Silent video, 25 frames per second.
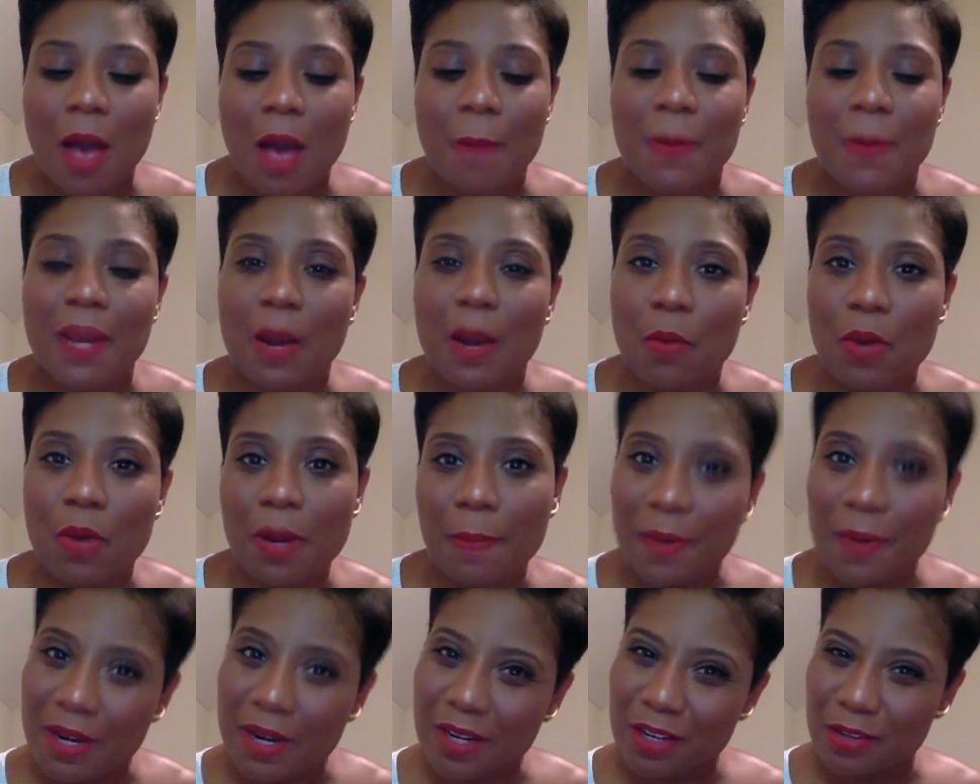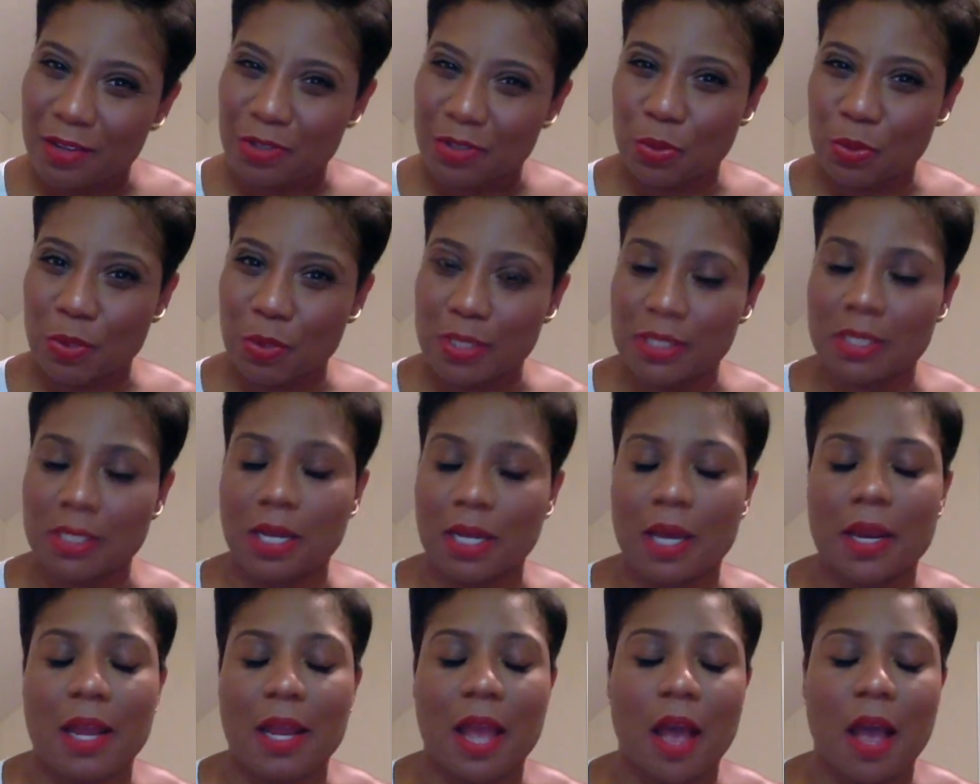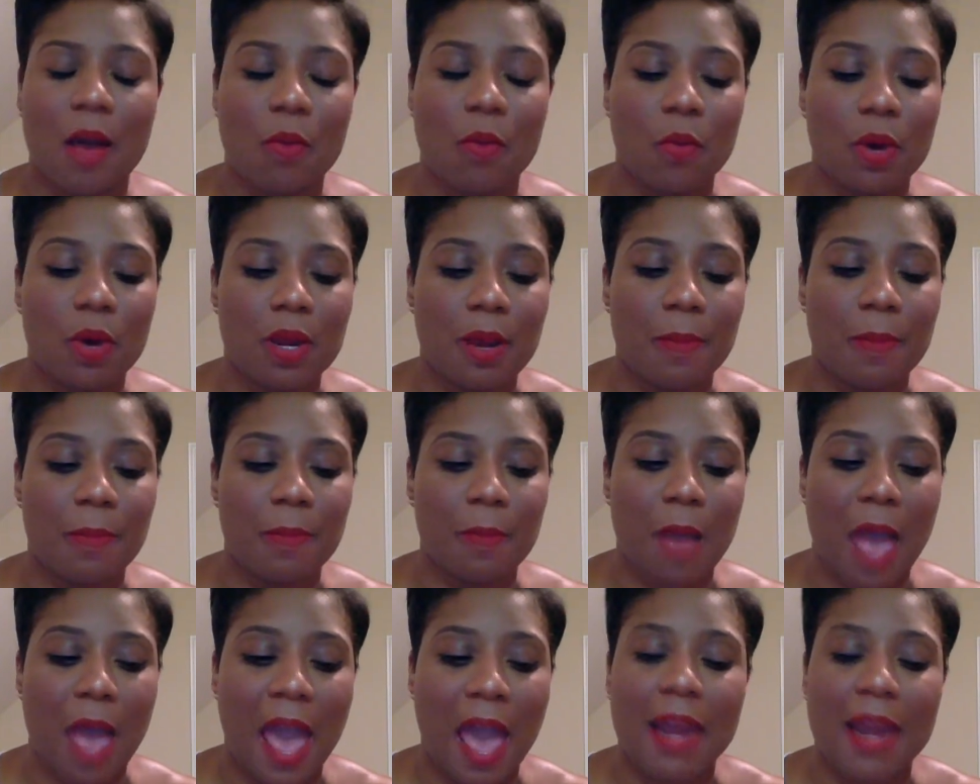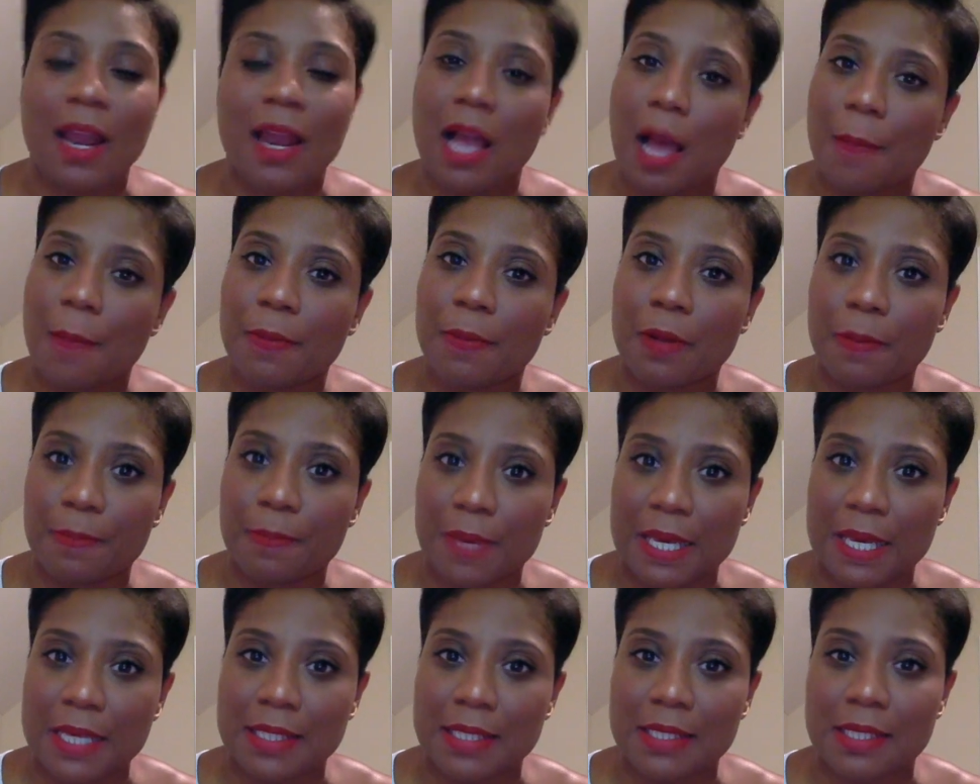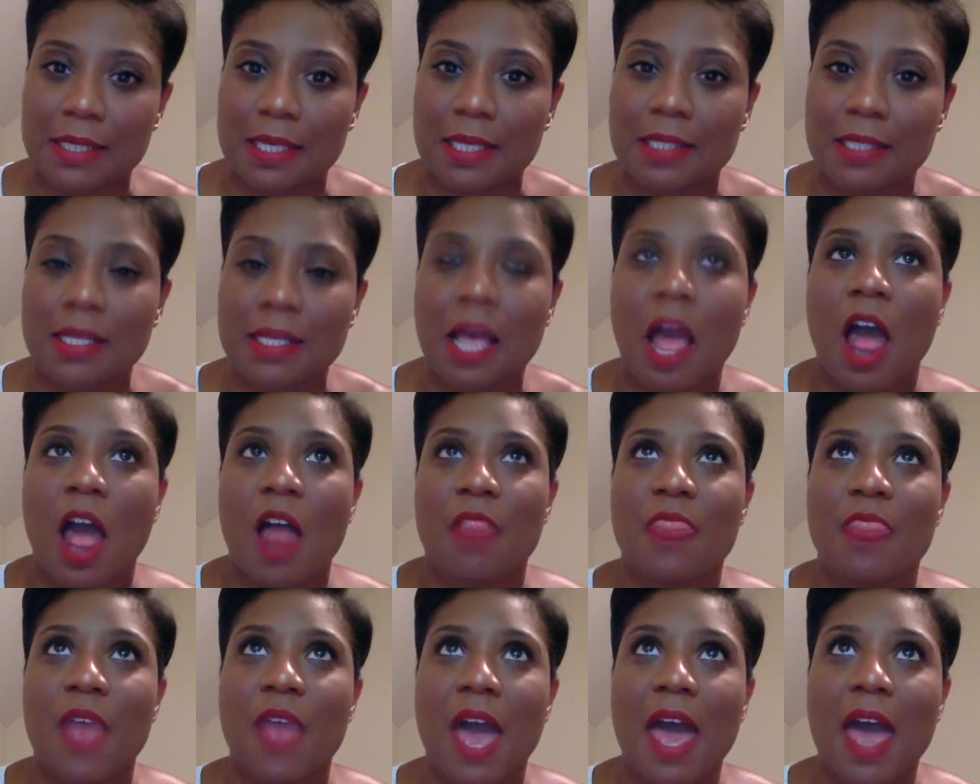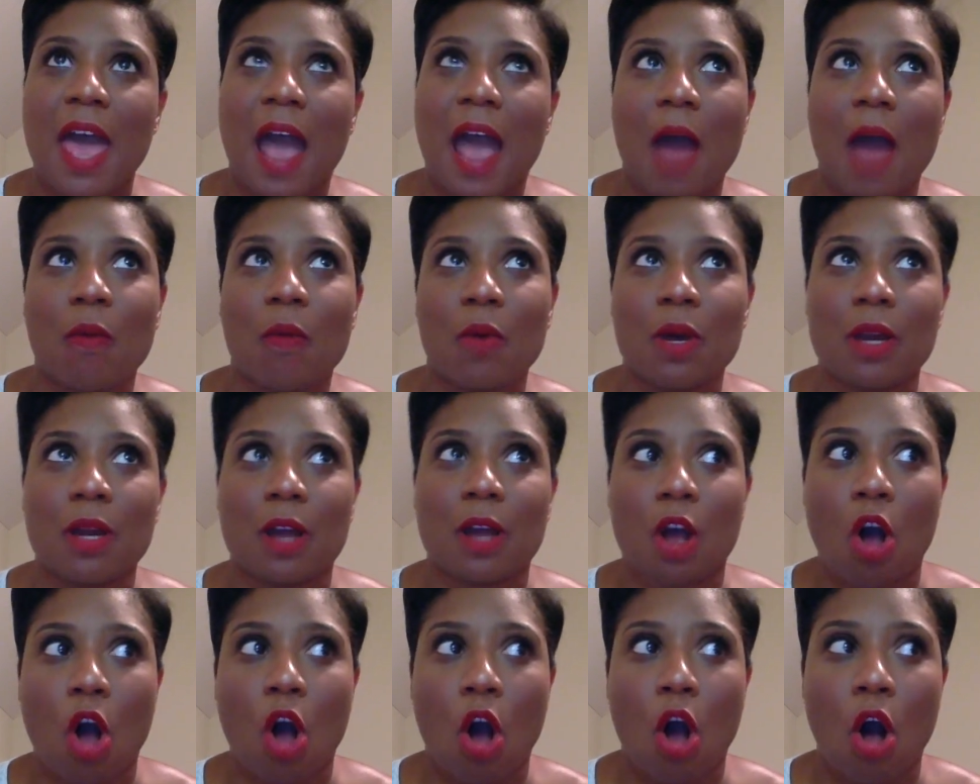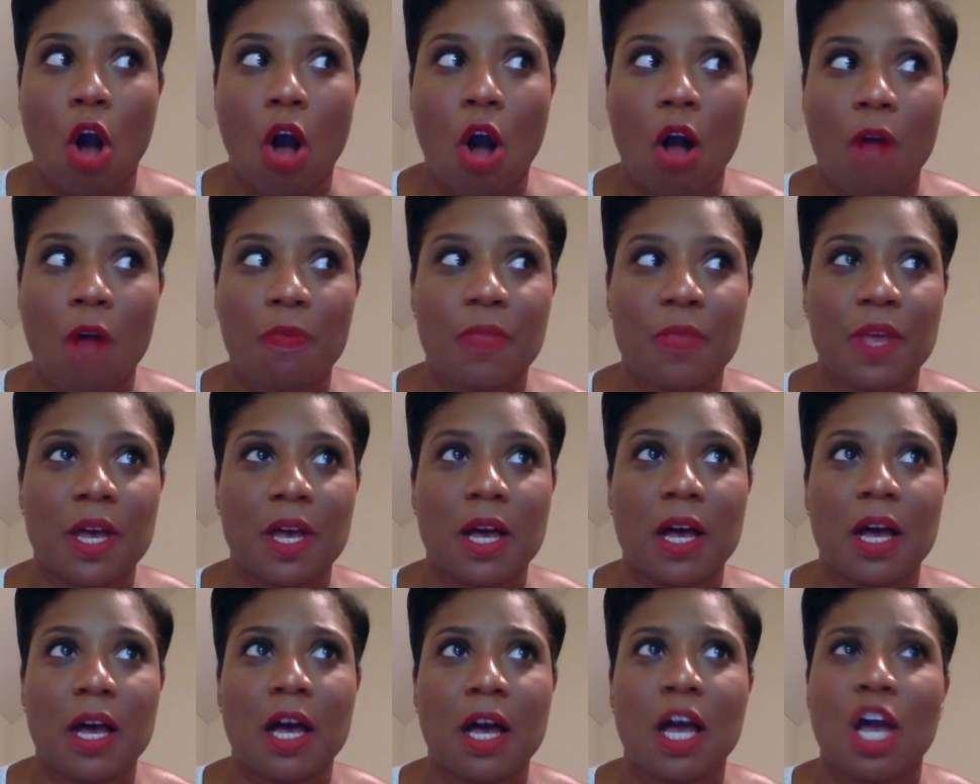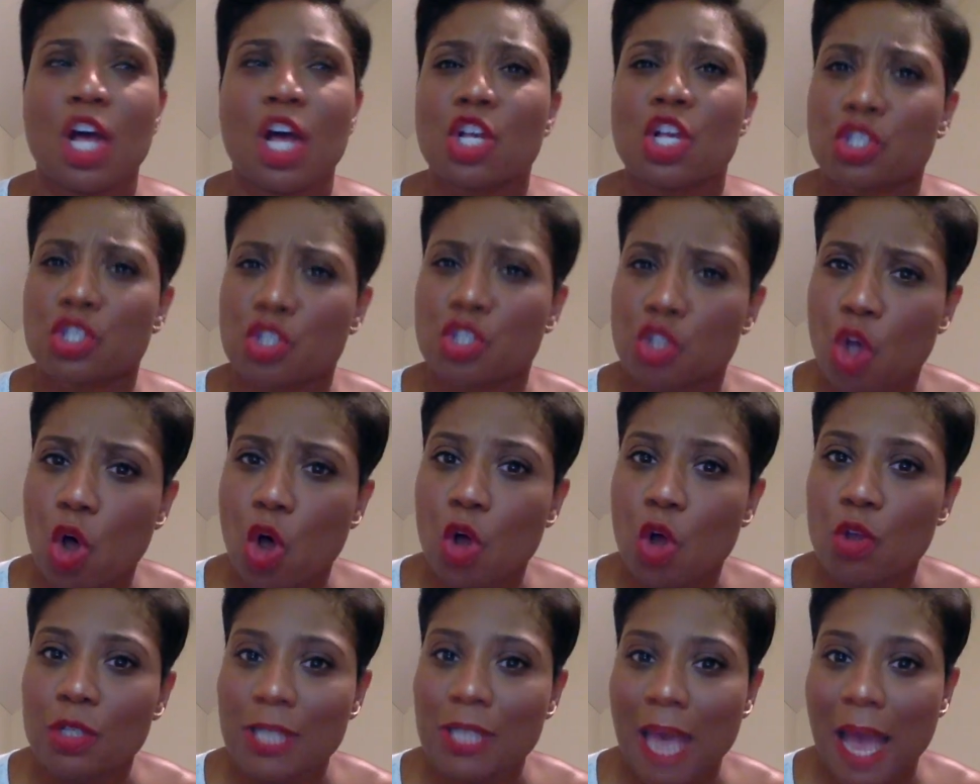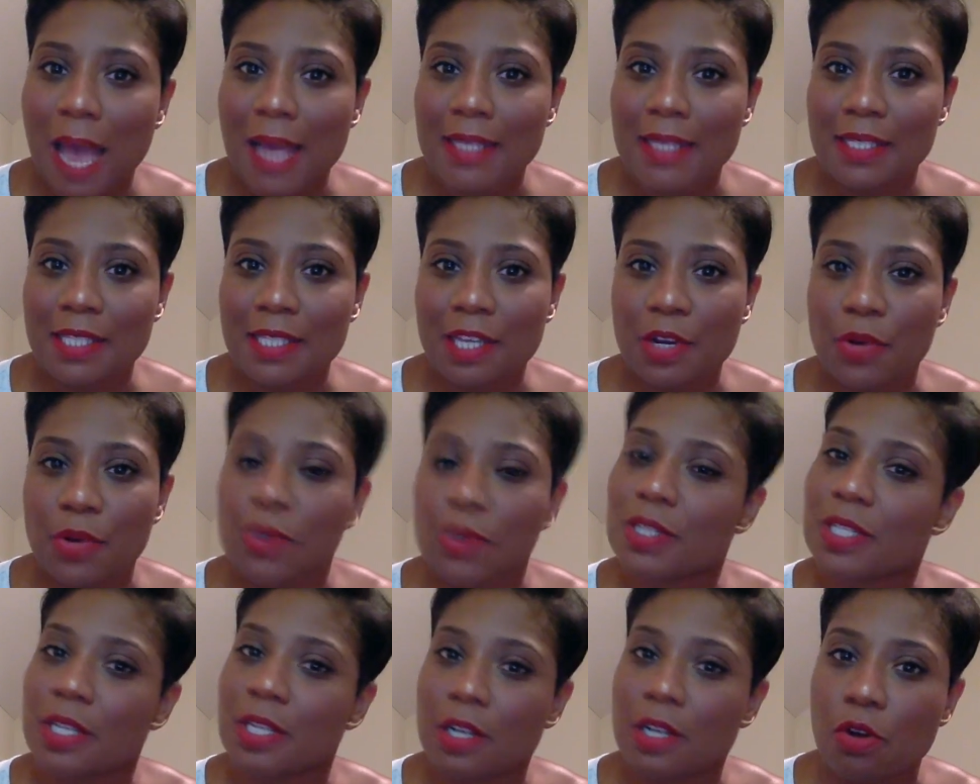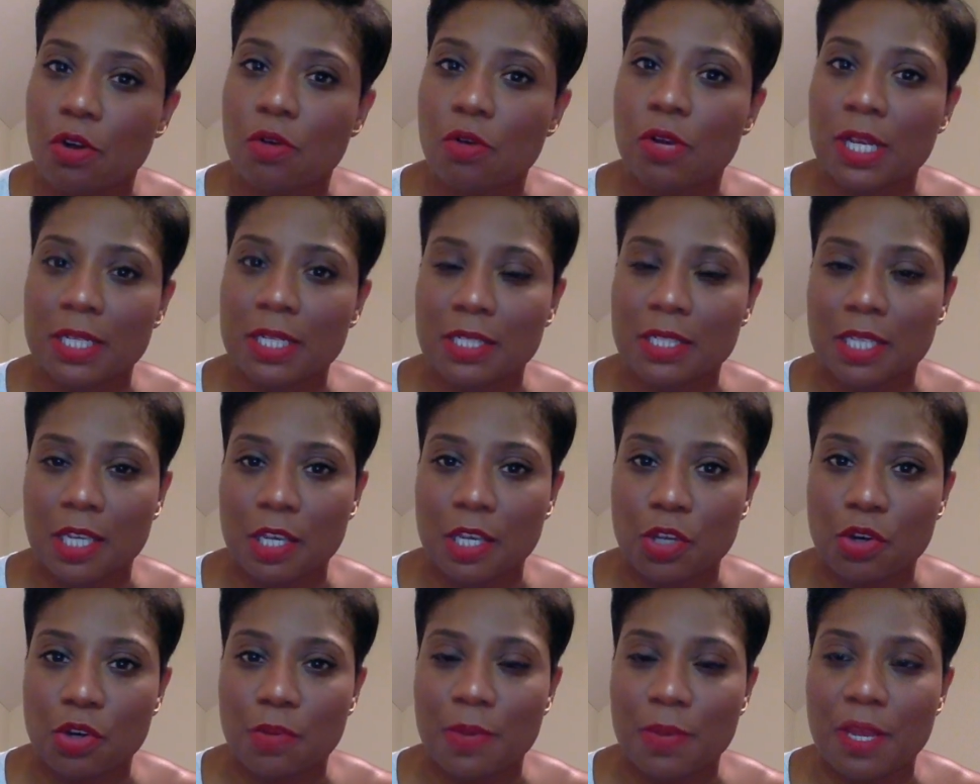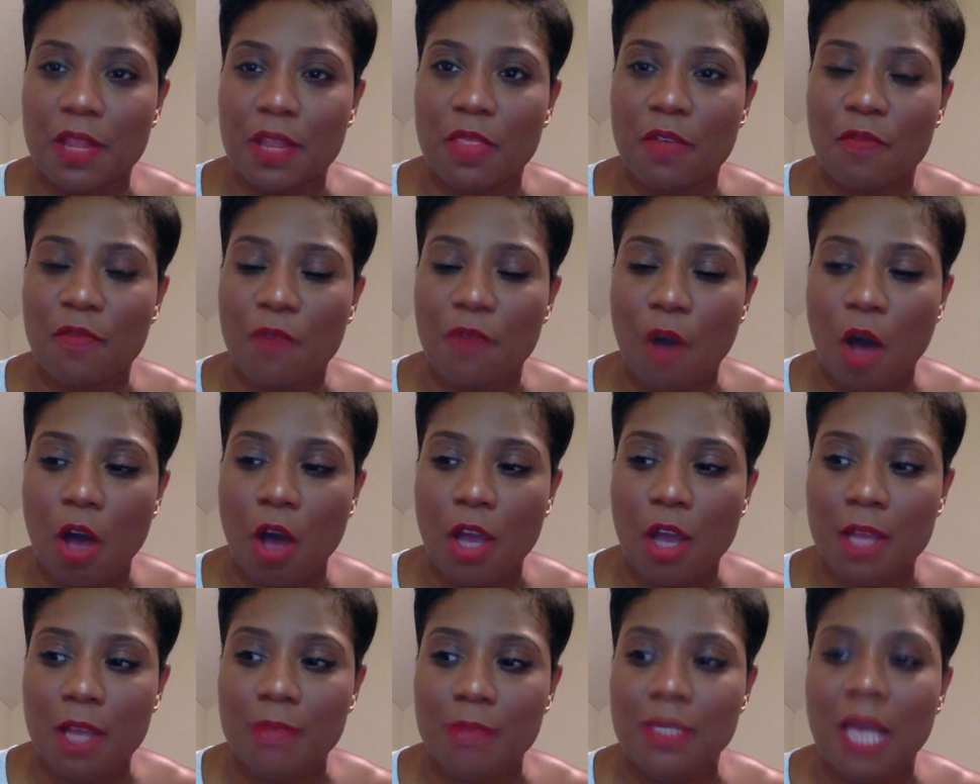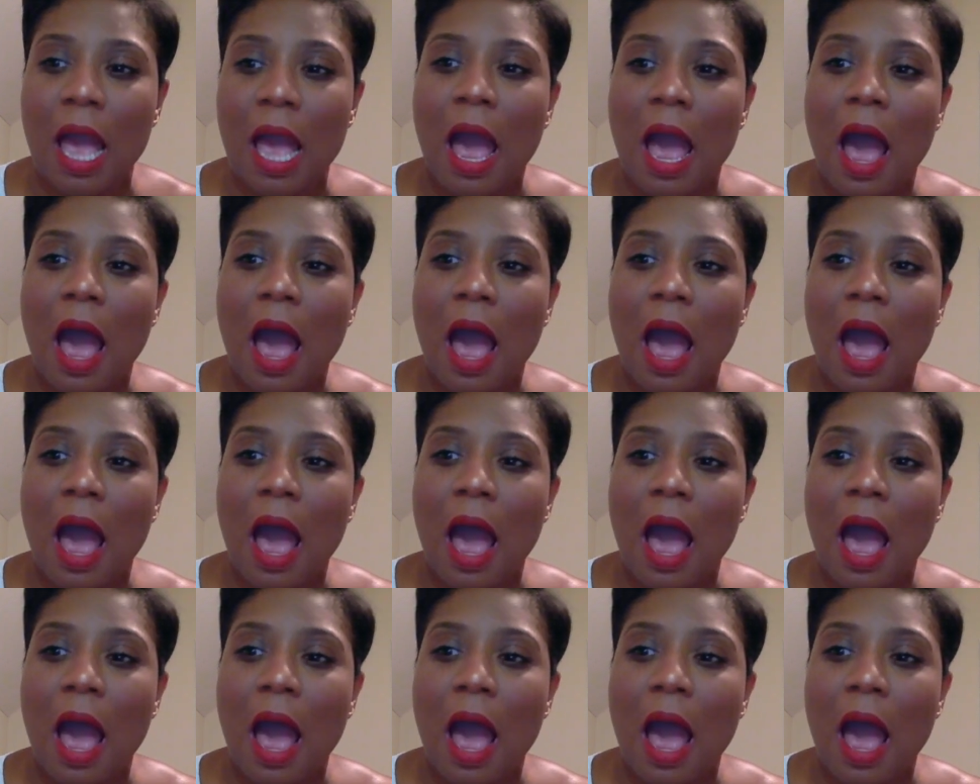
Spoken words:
But I want to put a little twist on it. I want to add a couple of pieces that I want to call the Soul Tie series, and it'll continue to be in the volumes.